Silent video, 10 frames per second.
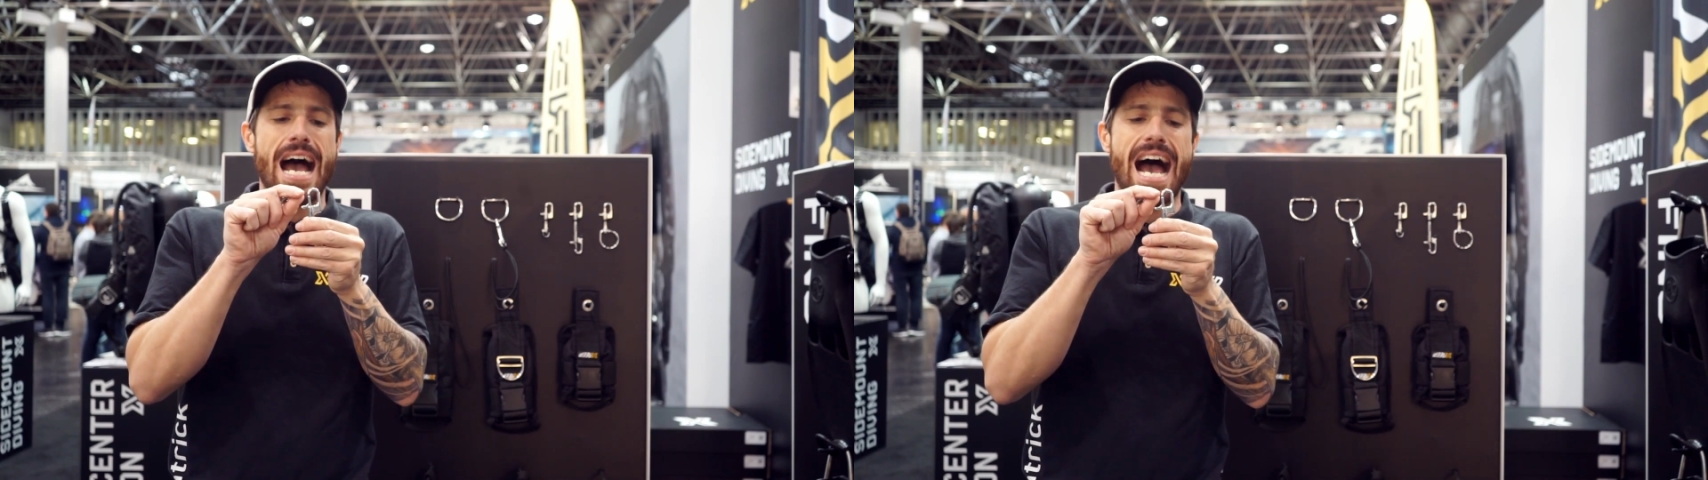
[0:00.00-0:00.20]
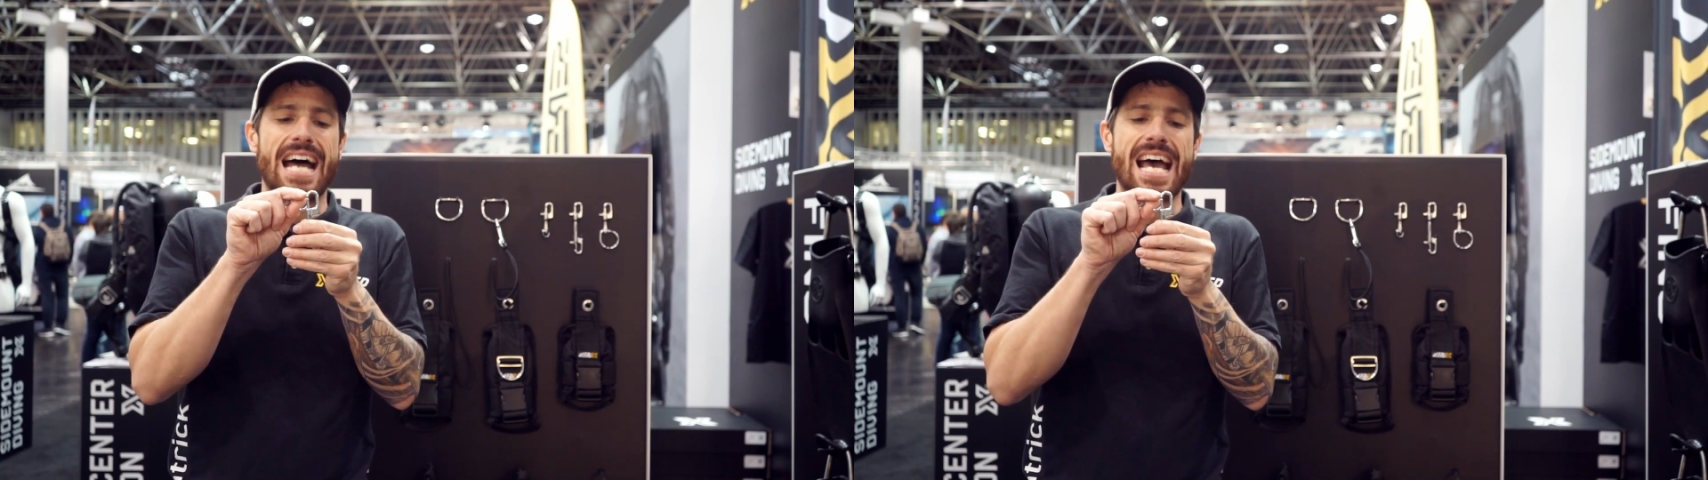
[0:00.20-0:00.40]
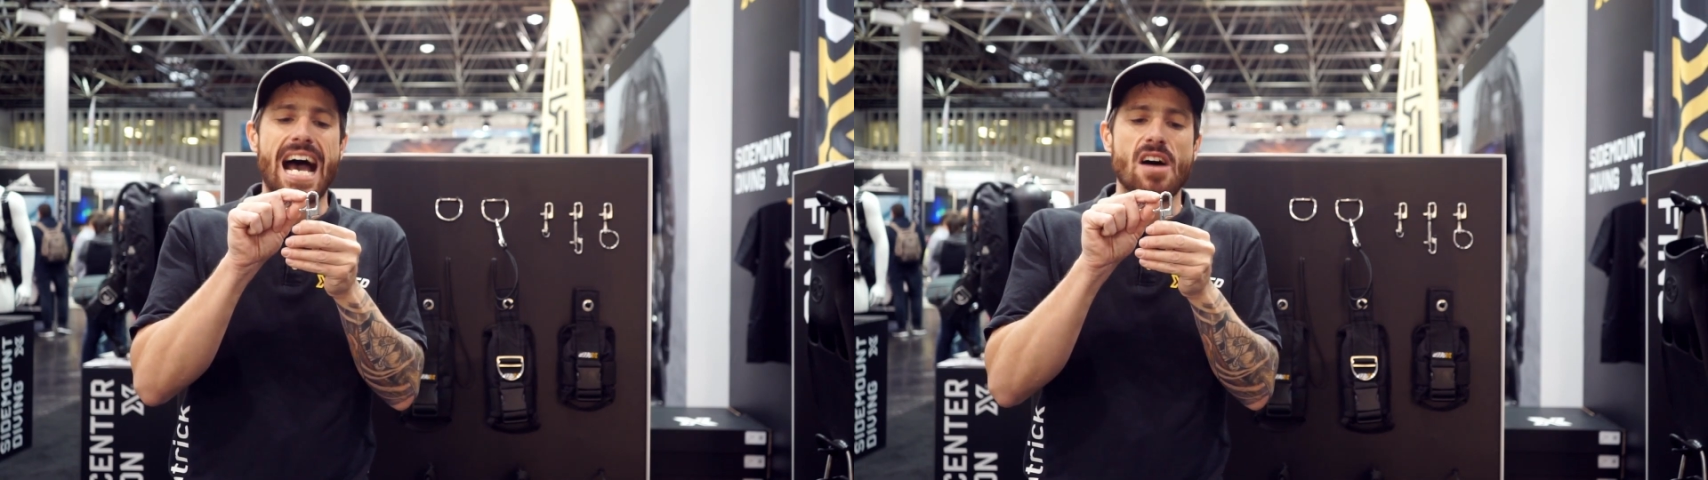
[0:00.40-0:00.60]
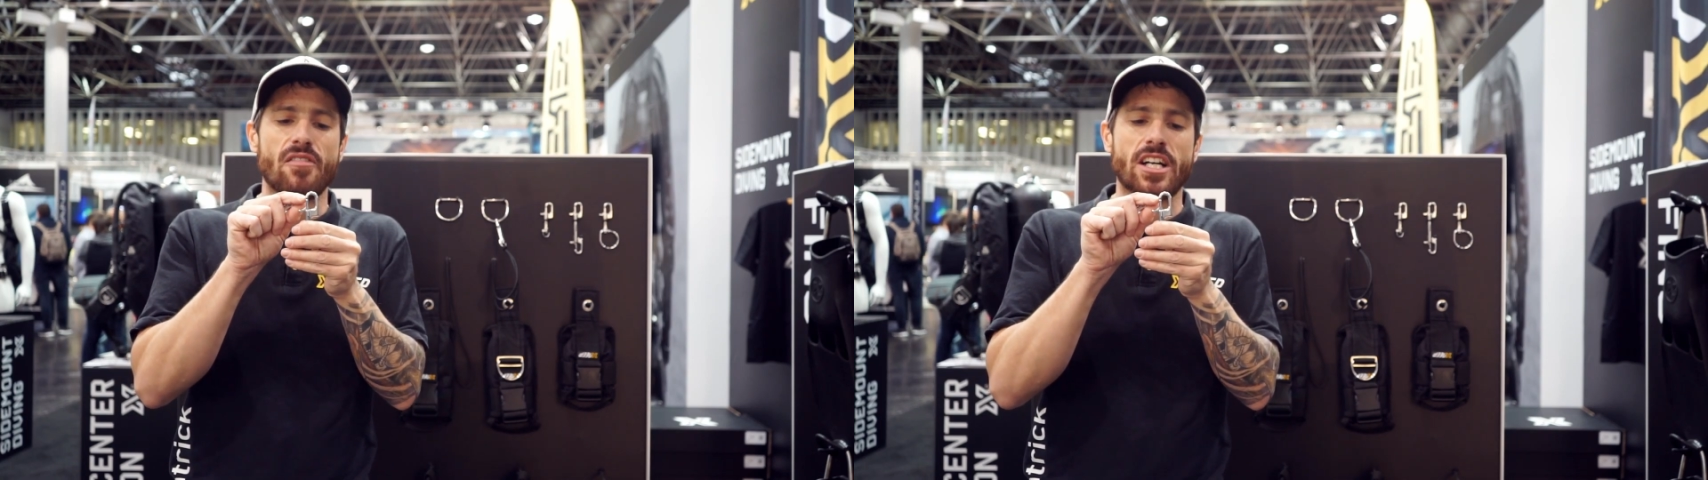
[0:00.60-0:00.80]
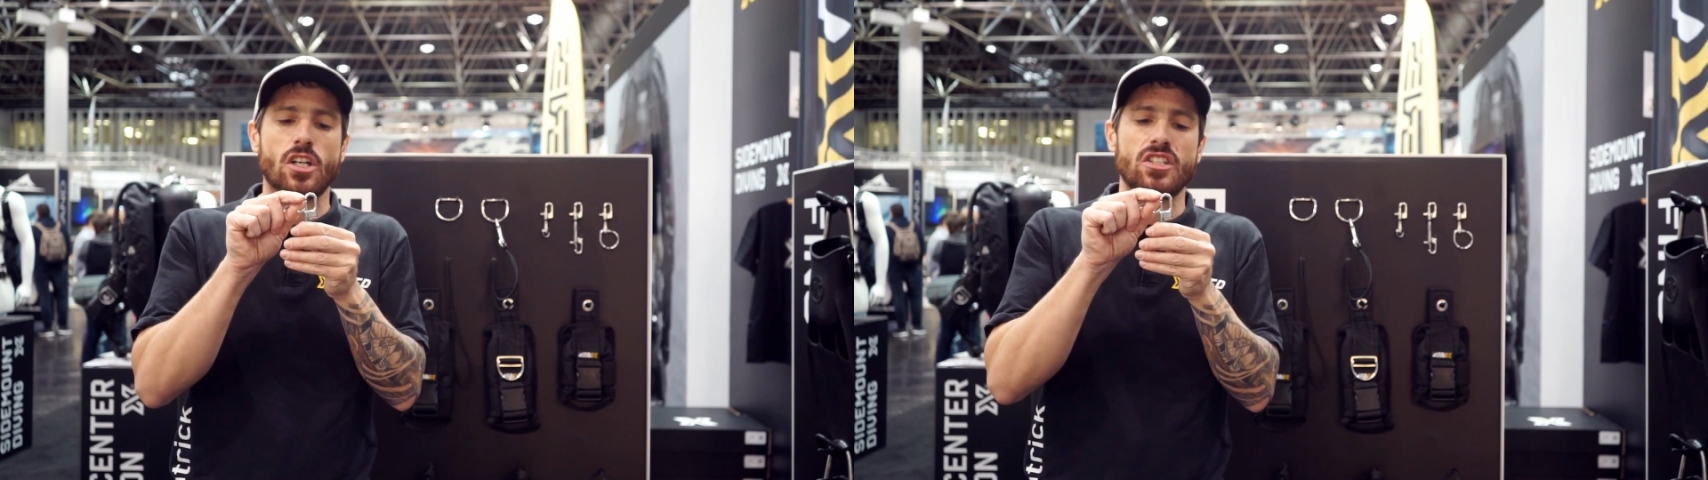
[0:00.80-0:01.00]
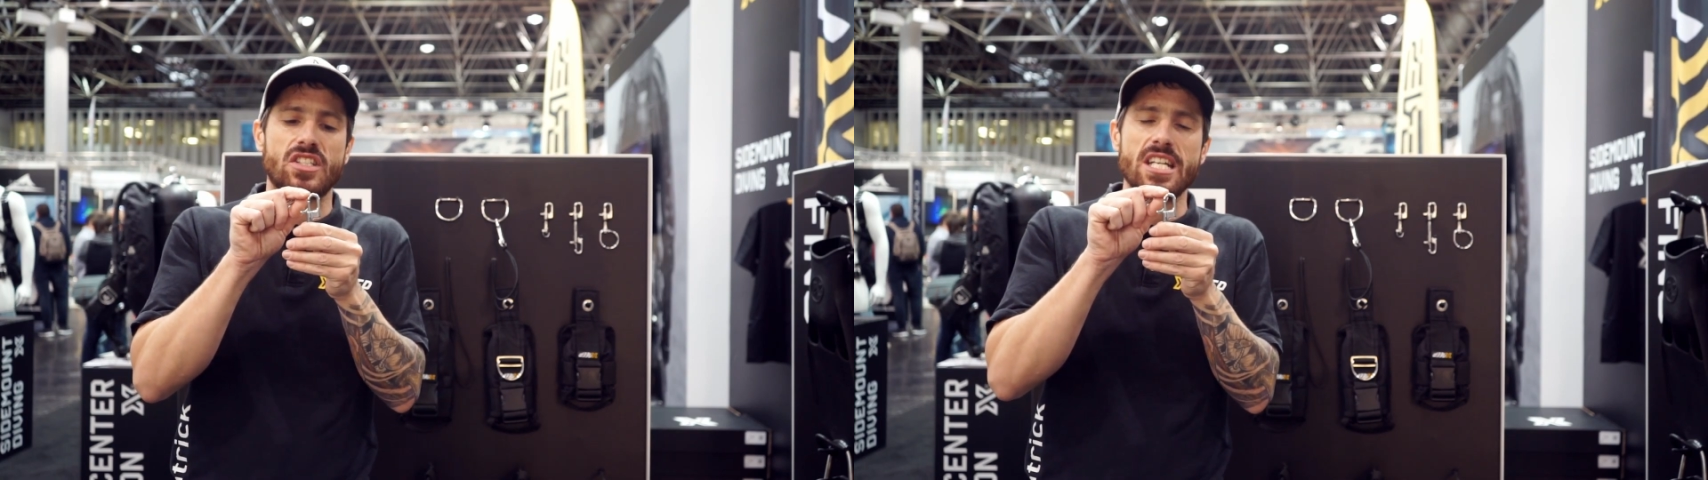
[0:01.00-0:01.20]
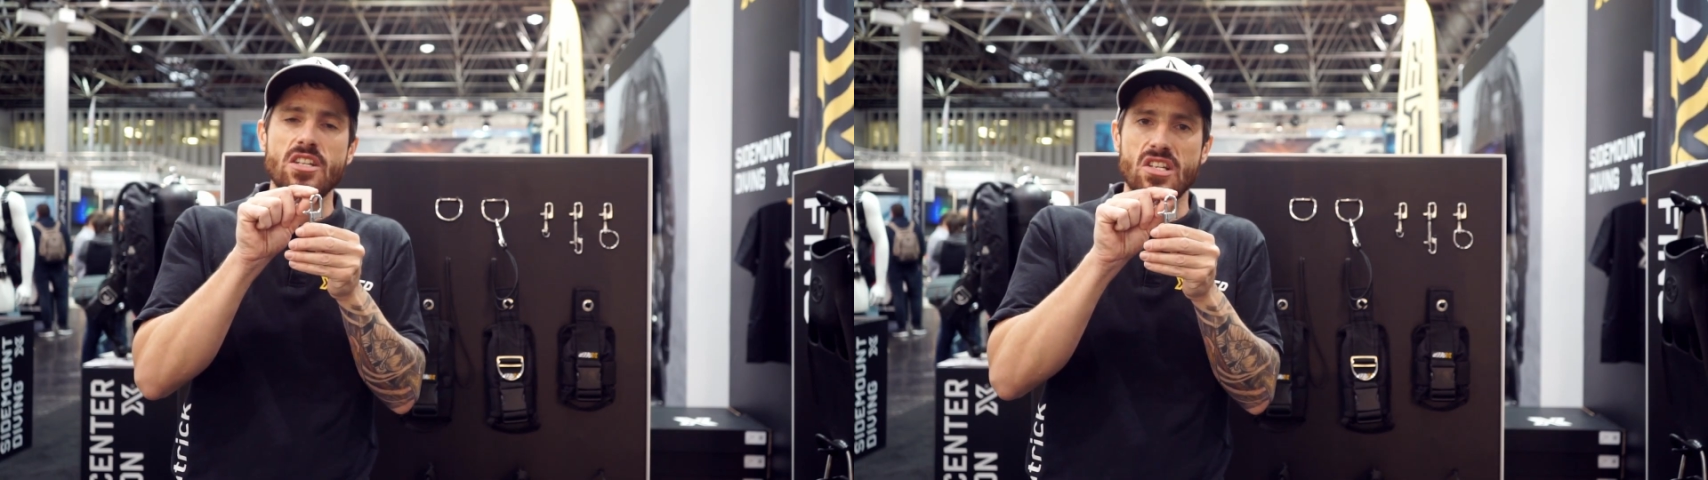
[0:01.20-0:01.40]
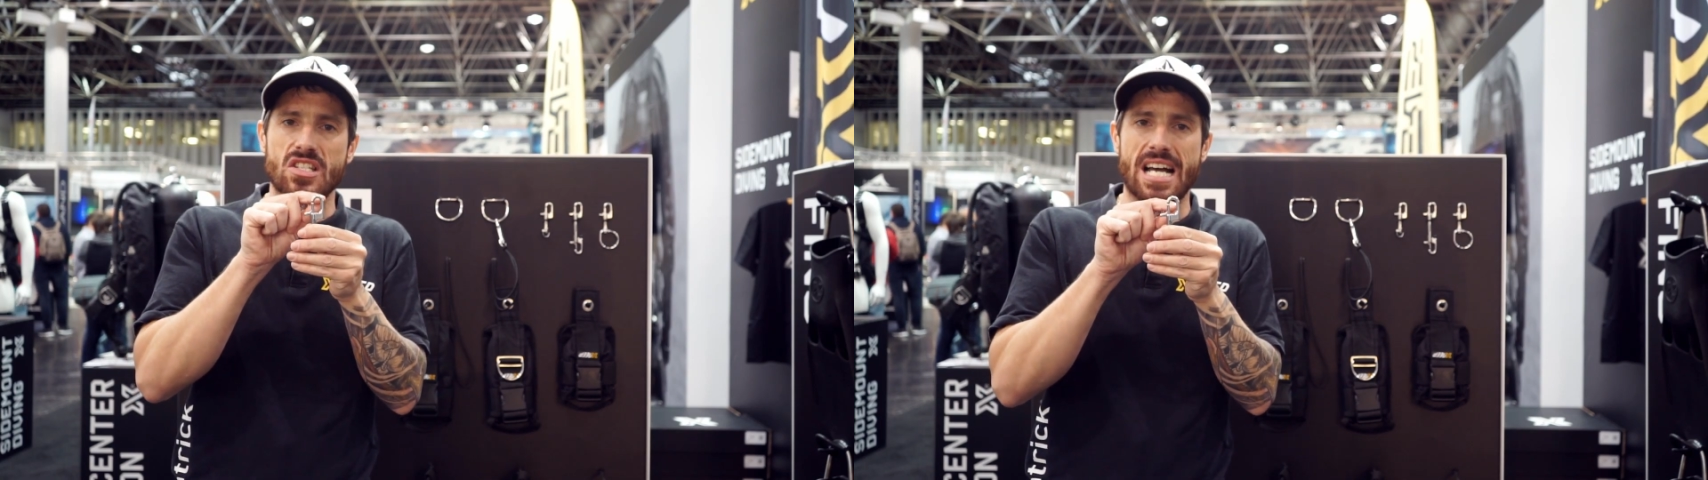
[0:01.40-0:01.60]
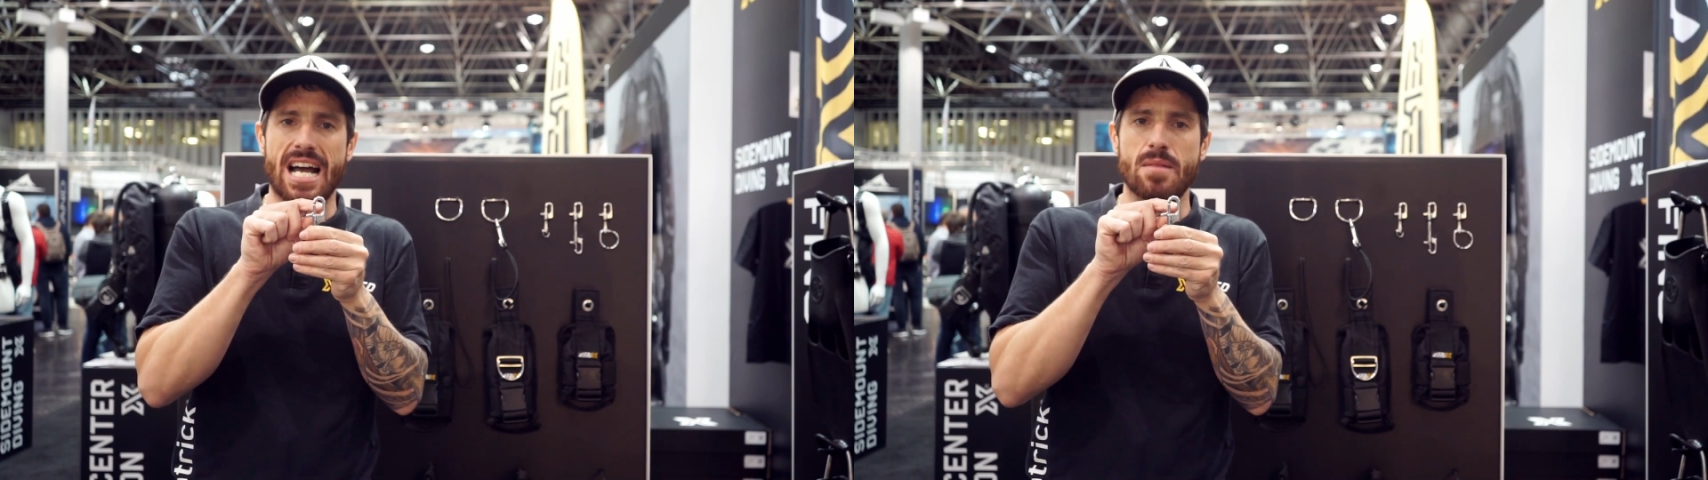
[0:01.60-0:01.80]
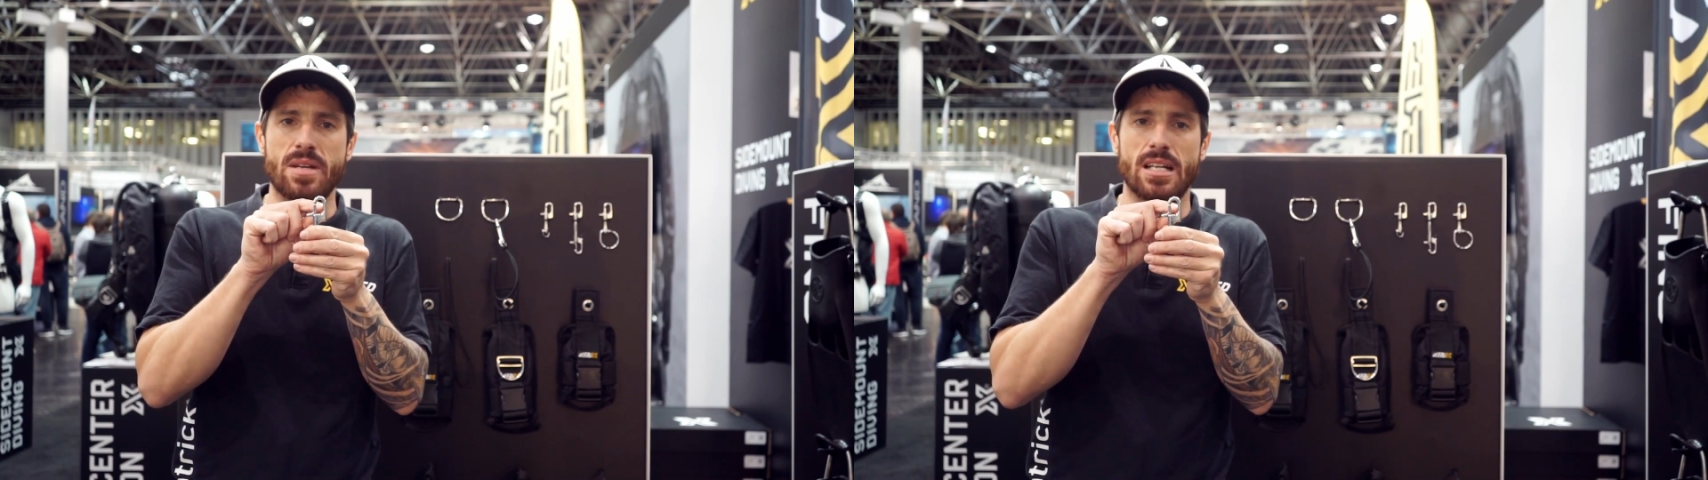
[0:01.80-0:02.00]
and have a continuous
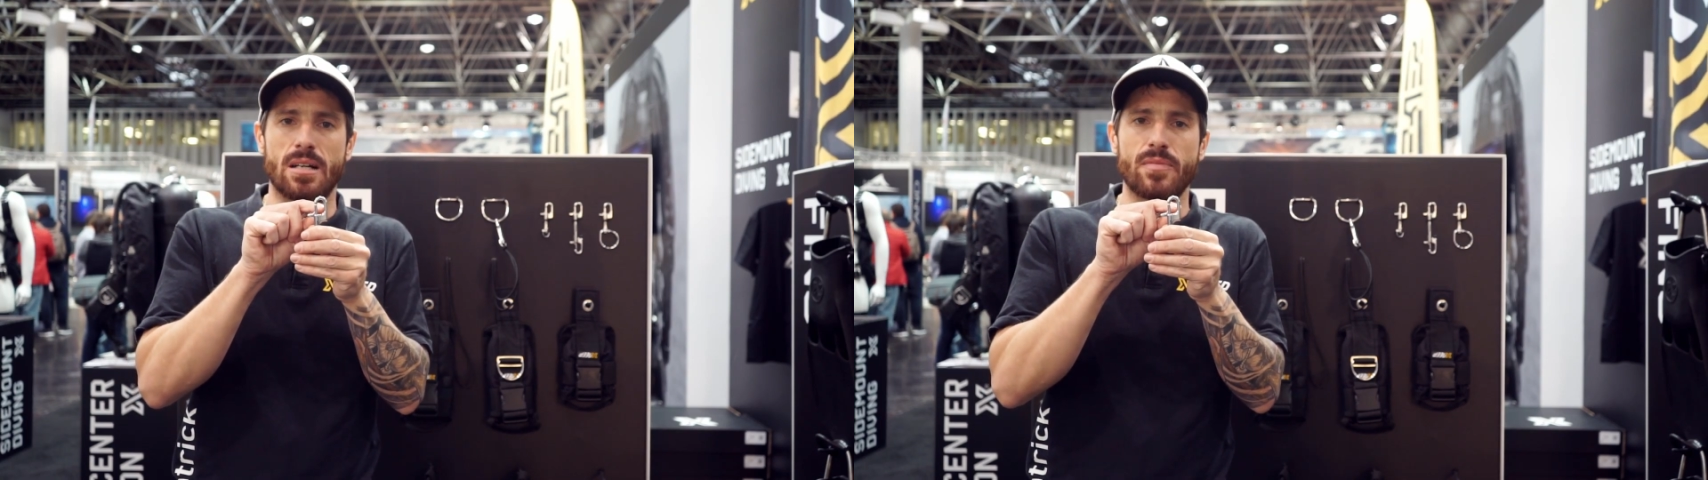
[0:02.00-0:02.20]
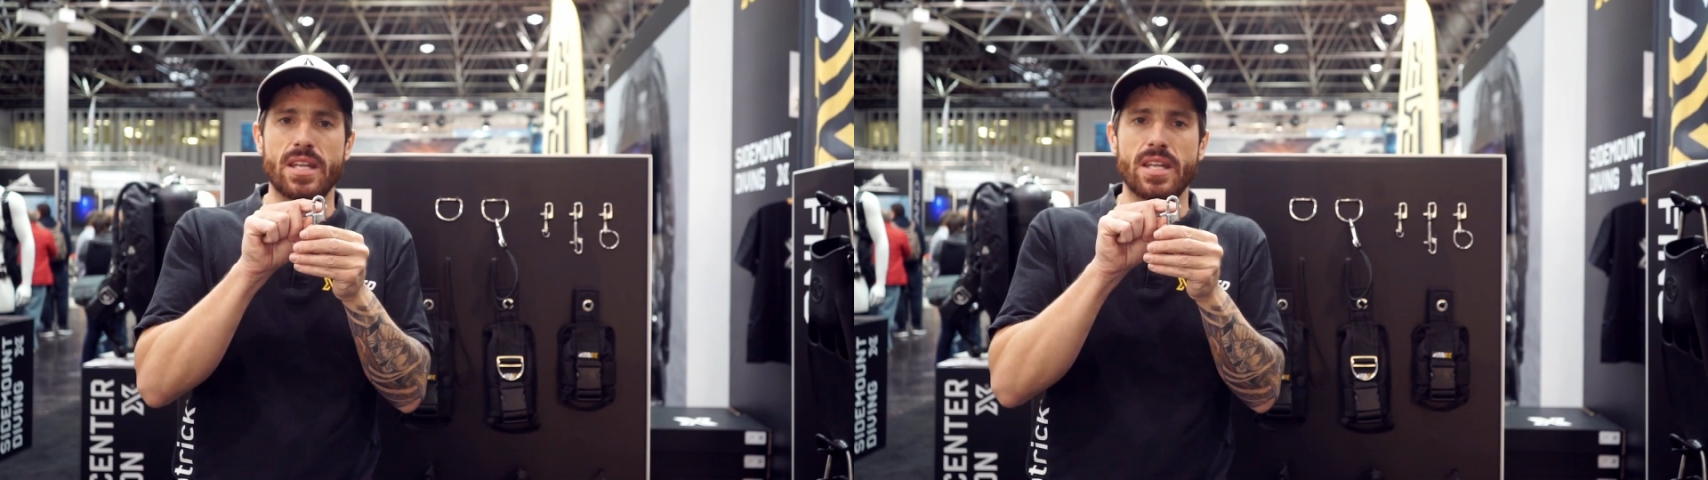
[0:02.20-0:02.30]
diameter,